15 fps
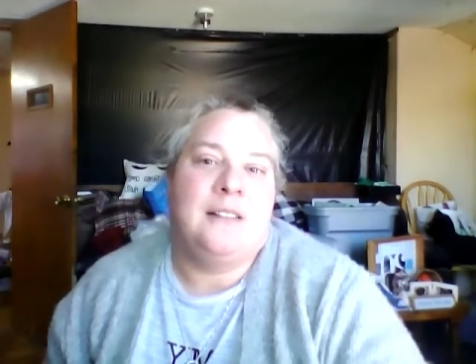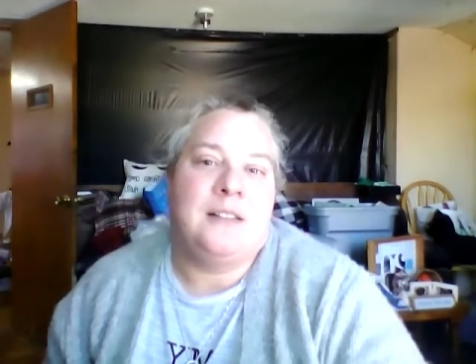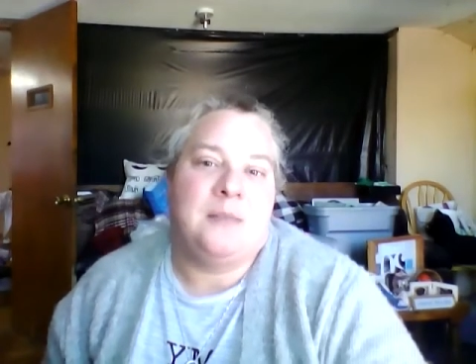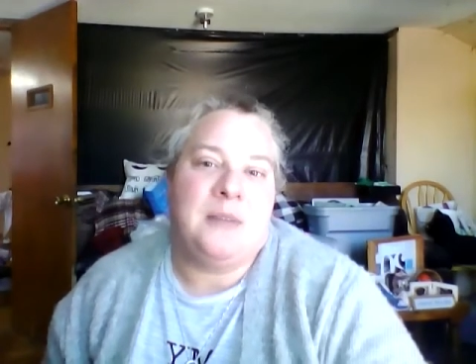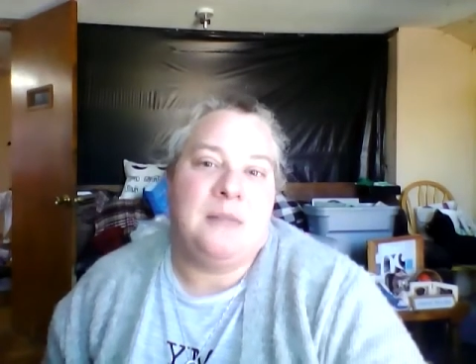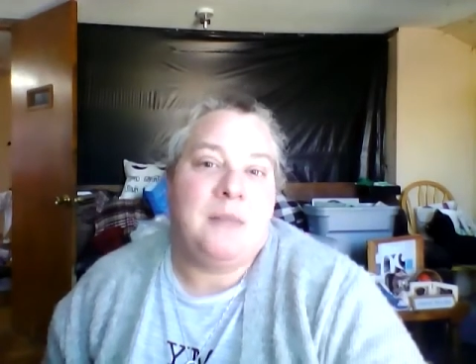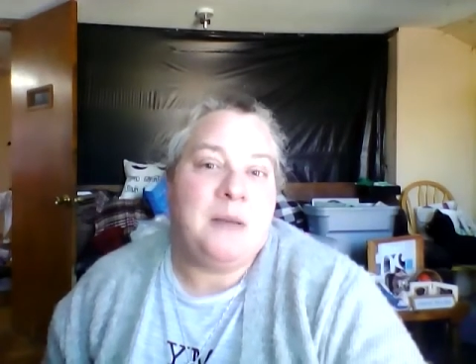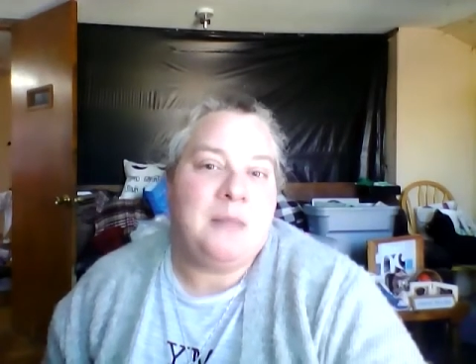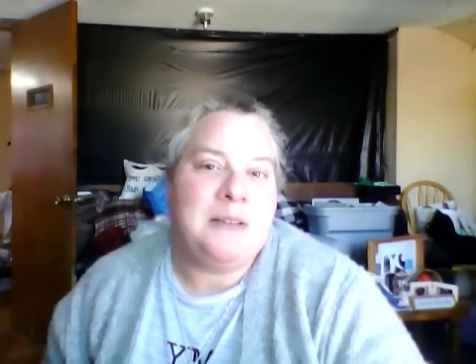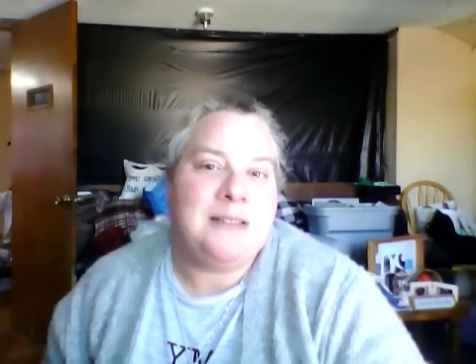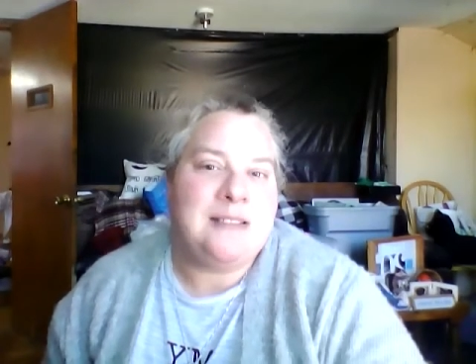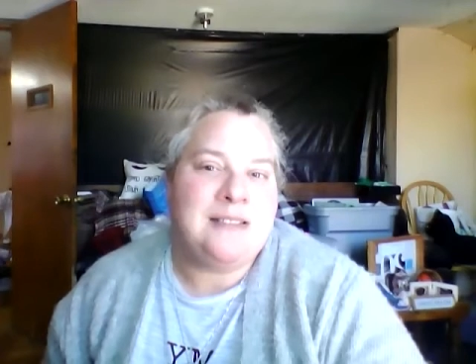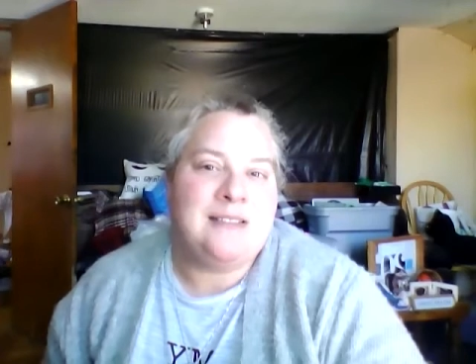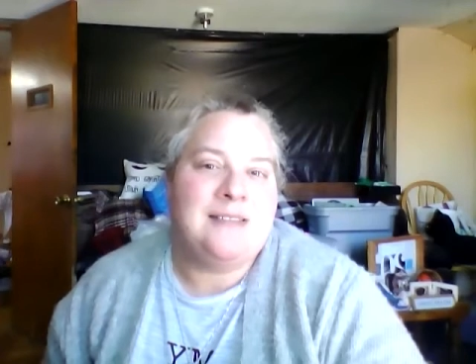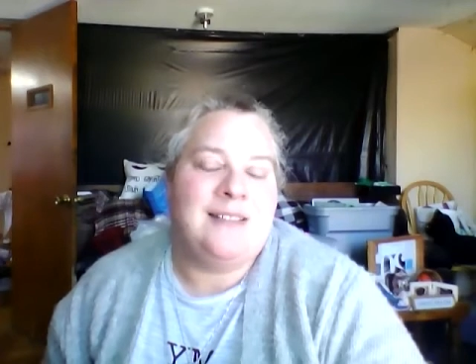They're my
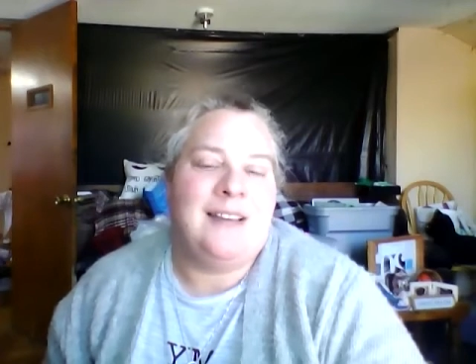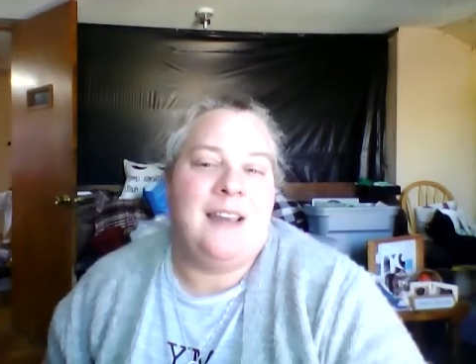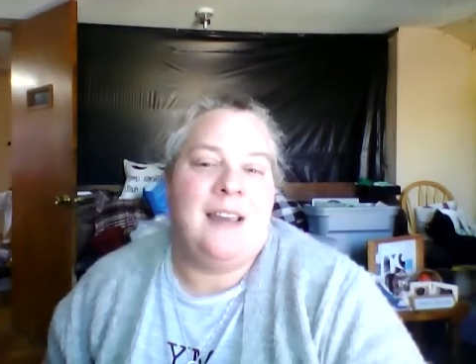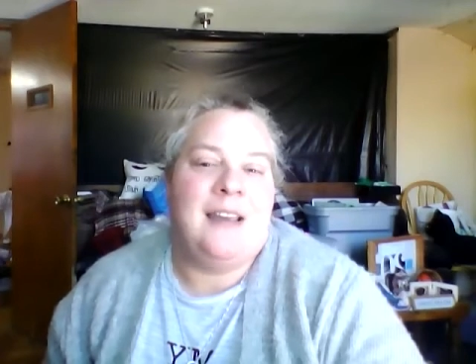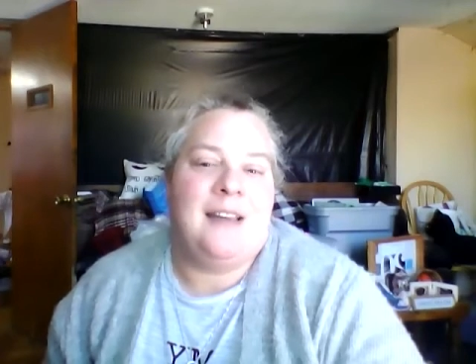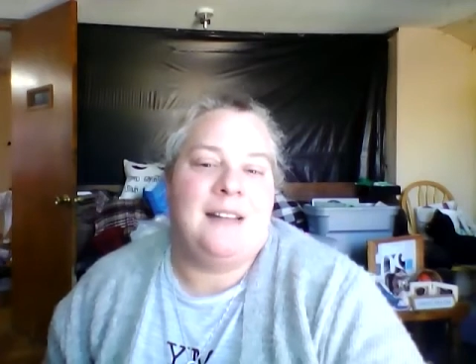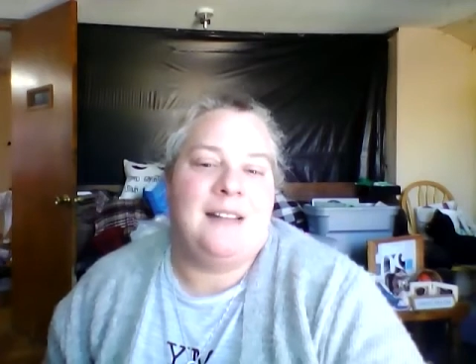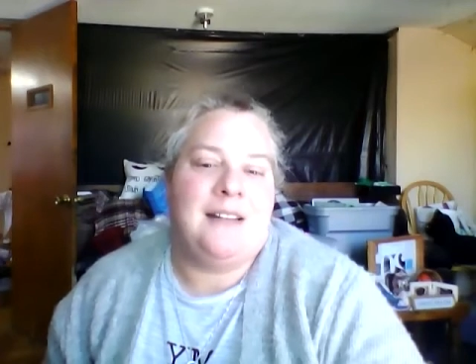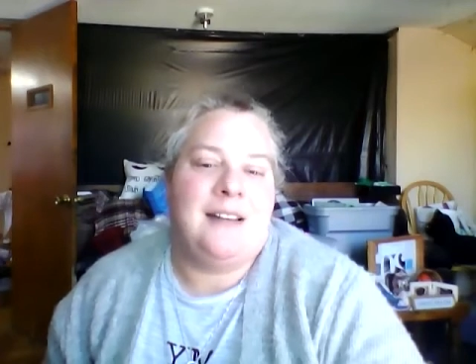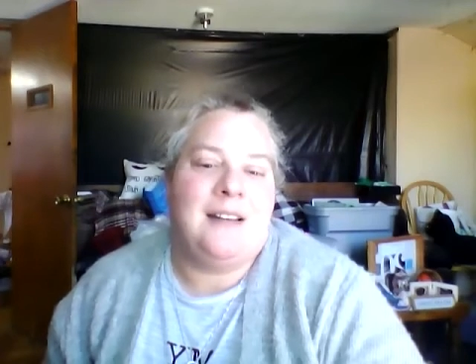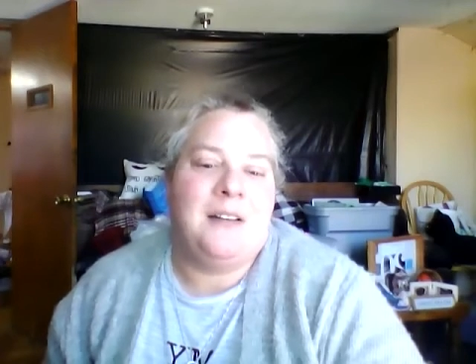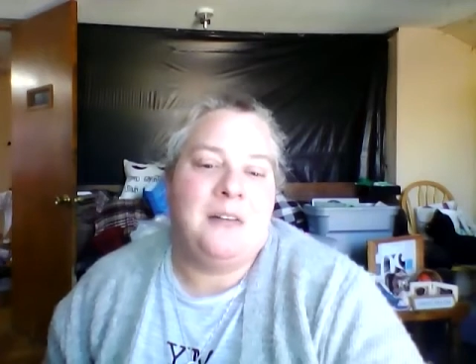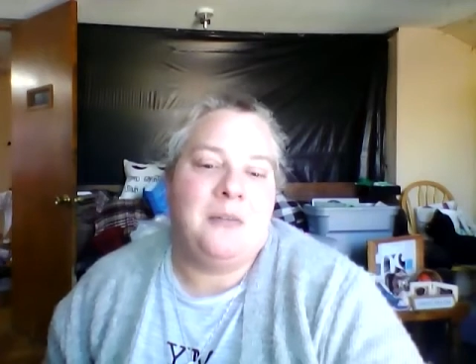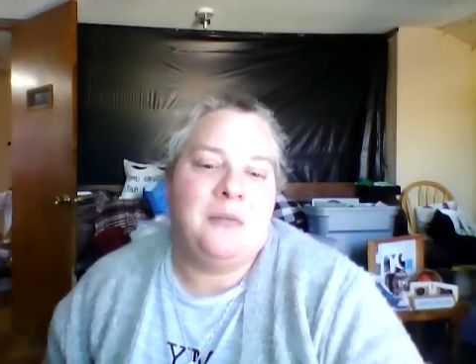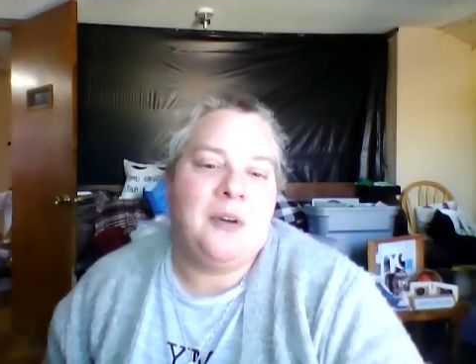babies. And
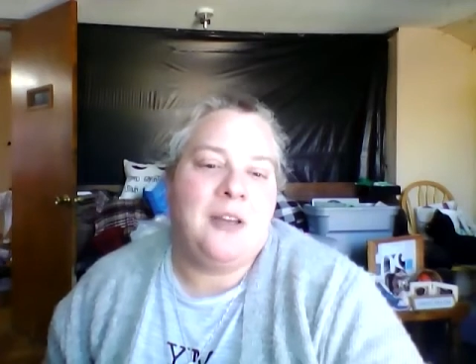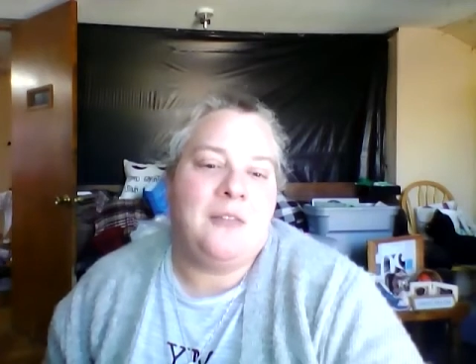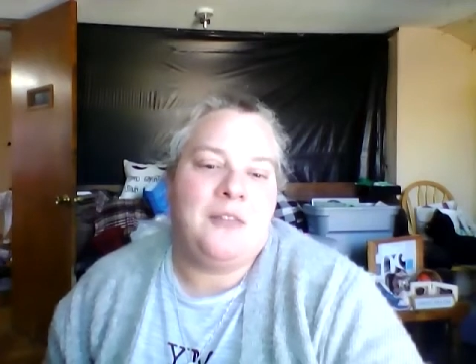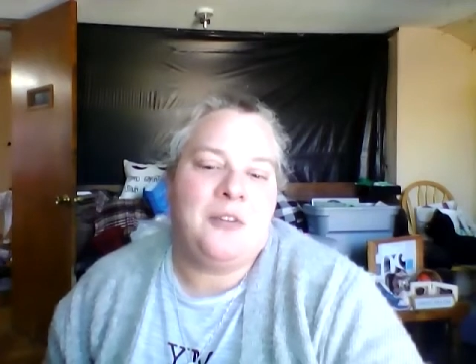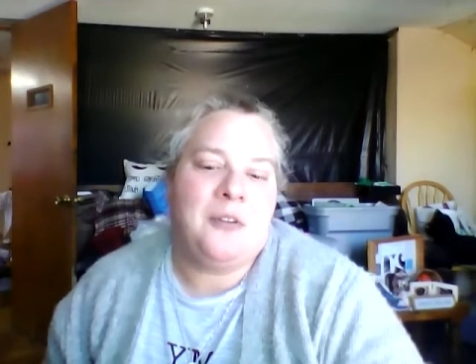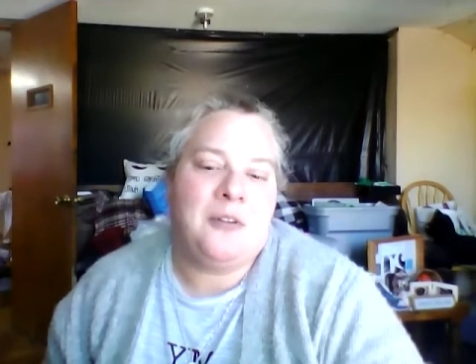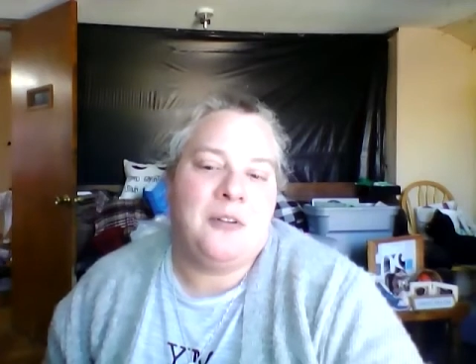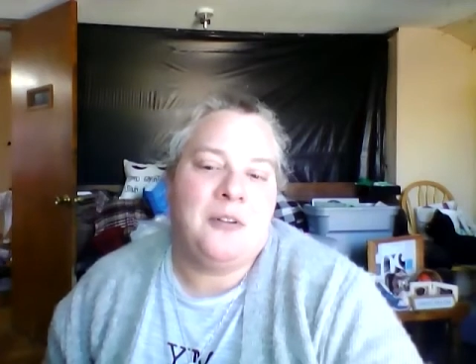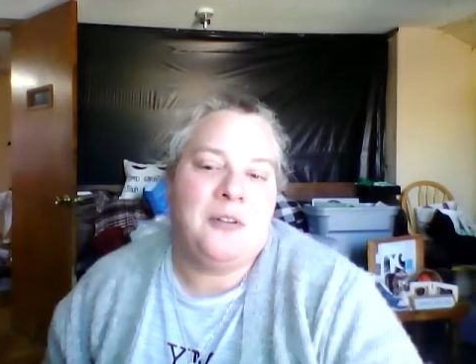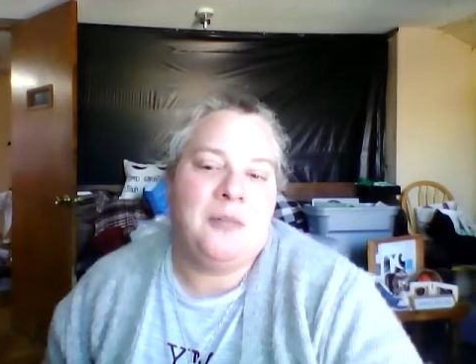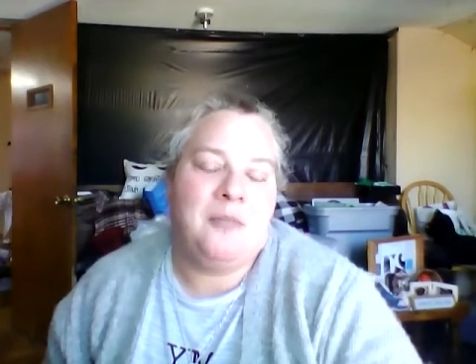wait for